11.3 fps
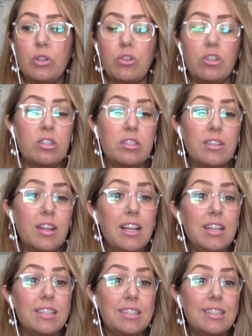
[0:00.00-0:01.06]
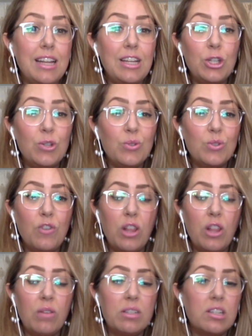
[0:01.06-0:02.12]
So just stay tuned,
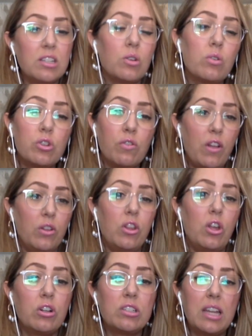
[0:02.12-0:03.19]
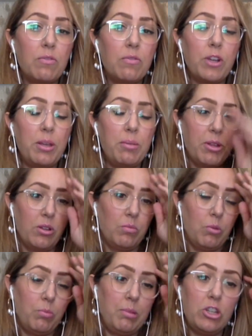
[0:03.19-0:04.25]
follow us on social, follow along, or sign up for email, and
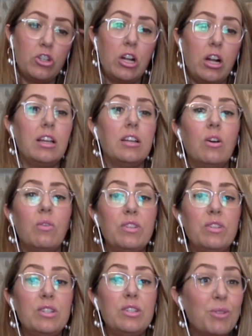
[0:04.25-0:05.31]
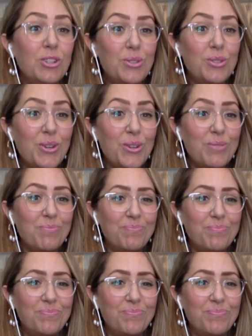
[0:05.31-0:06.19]
we'll be sharing hopefully some good news soon.